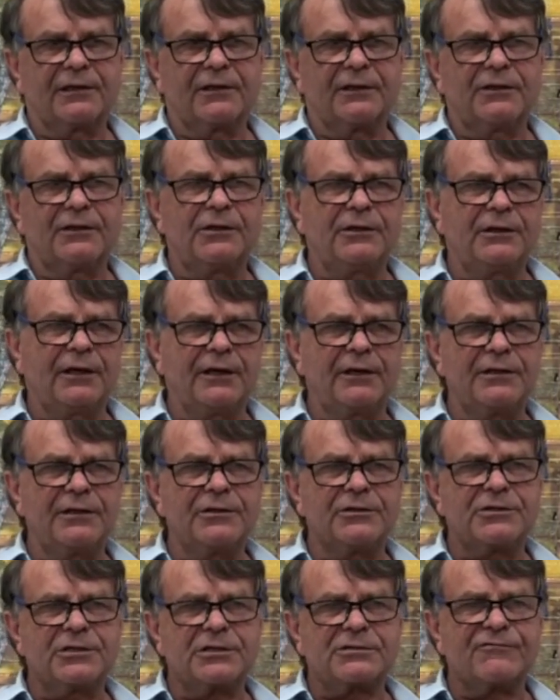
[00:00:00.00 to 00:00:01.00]
you know, you
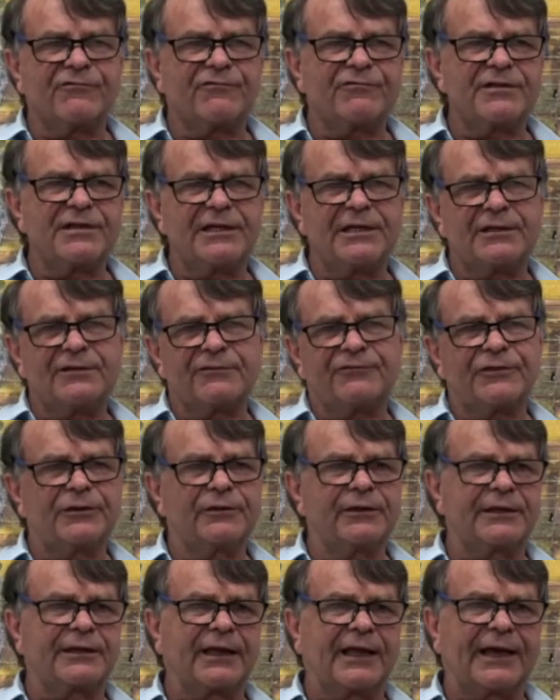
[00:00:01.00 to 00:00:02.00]
just need a few
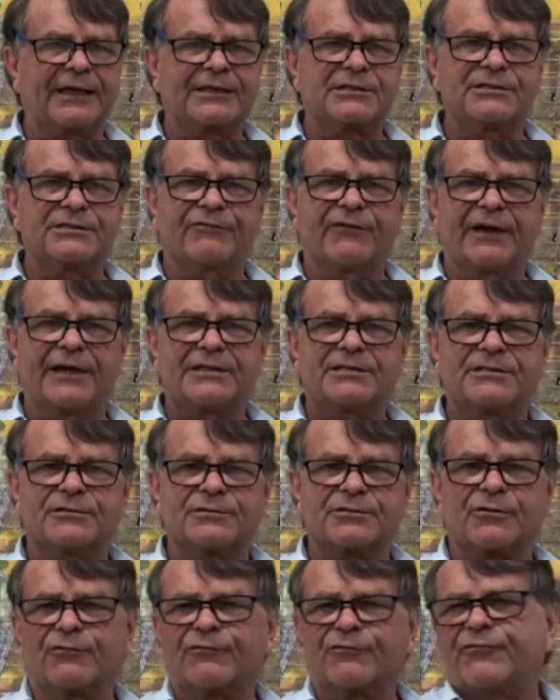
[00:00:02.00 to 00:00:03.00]
little activators
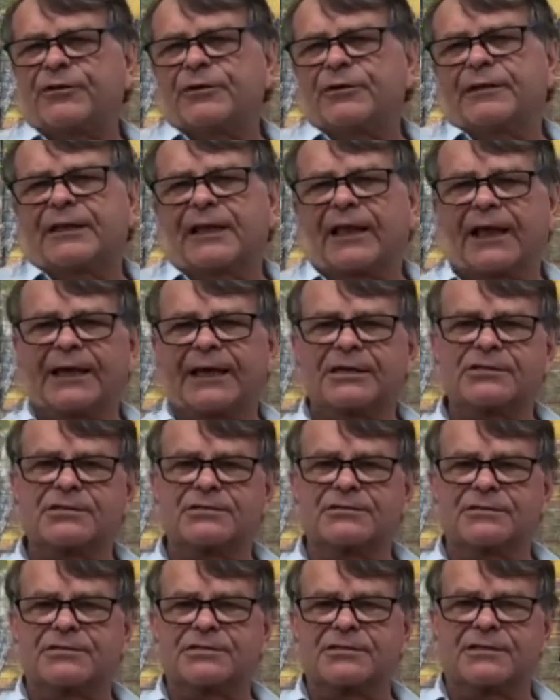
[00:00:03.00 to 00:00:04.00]
or a few little
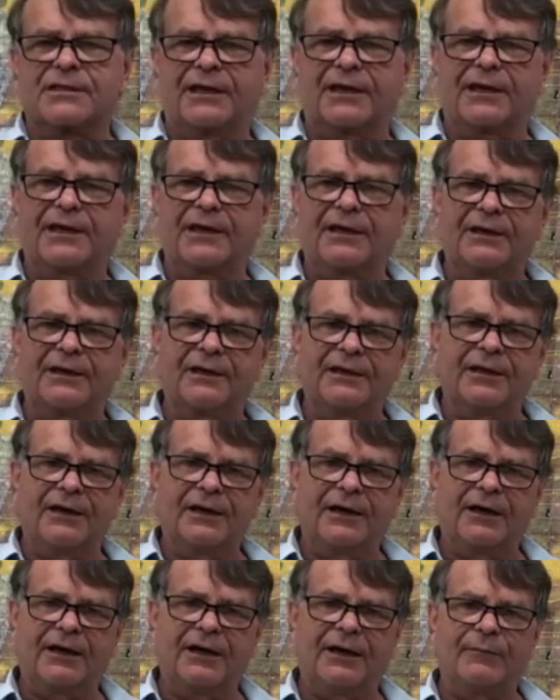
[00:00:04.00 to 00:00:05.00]
accents there.
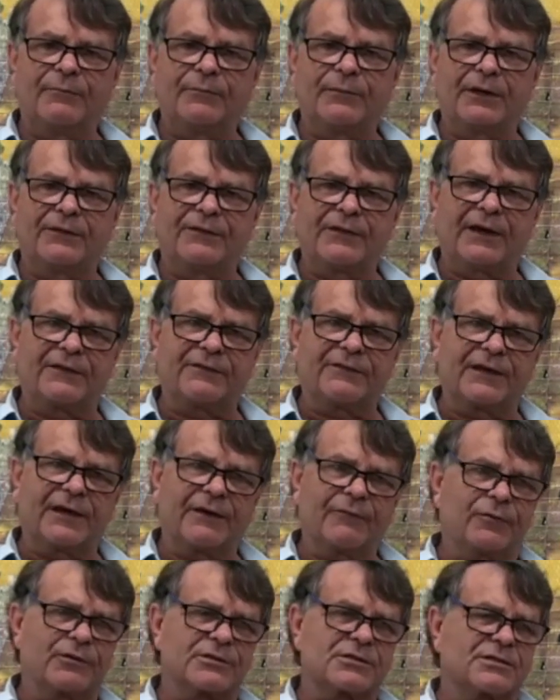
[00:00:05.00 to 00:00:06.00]
And that
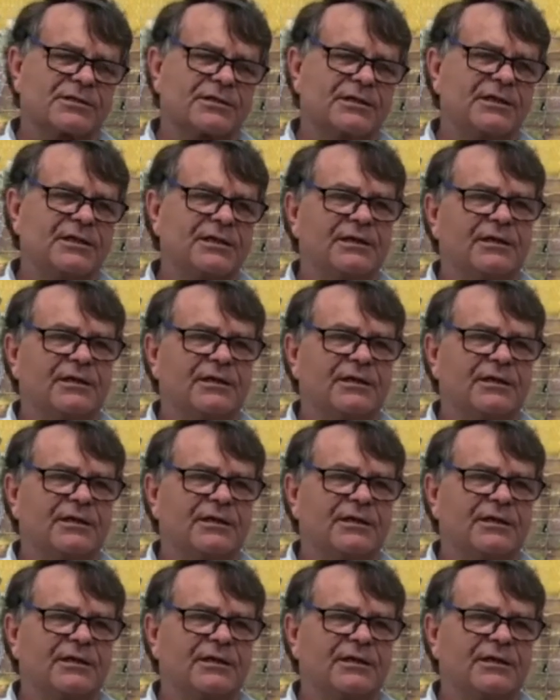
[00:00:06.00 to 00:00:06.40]
was the